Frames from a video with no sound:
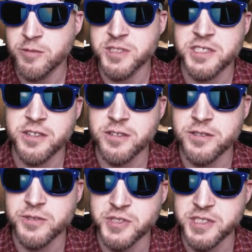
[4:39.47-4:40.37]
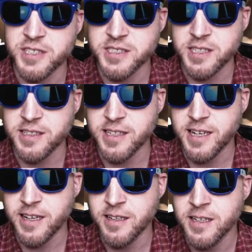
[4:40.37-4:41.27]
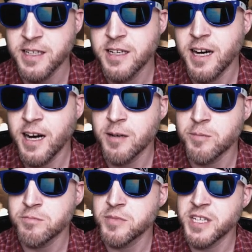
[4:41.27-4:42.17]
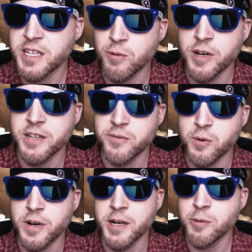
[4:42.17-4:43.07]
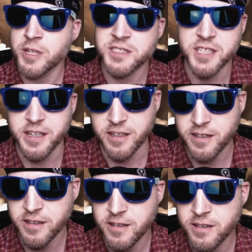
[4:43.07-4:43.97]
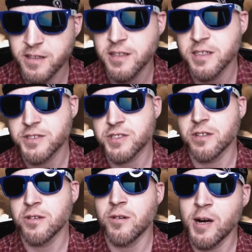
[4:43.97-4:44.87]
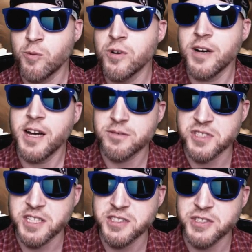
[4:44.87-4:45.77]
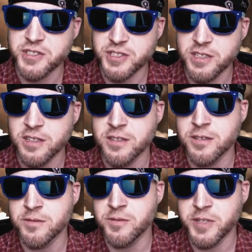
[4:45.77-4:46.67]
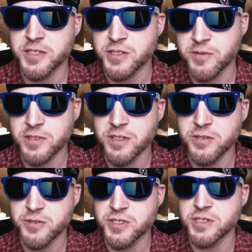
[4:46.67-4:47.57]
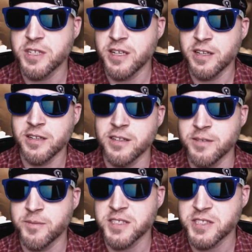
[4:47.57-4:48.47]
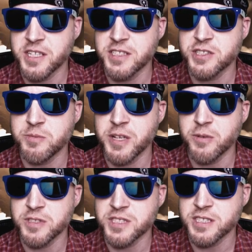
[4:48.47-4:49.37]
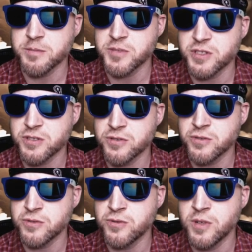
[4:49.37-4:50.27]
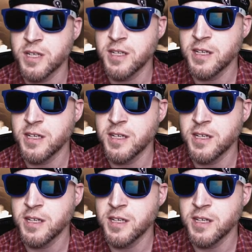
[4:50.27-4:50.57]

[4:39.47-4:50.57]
materials and things like that. I'm getting ready for a retake. So I will have sections of the videos for those, and if that's the case, you may want to skip to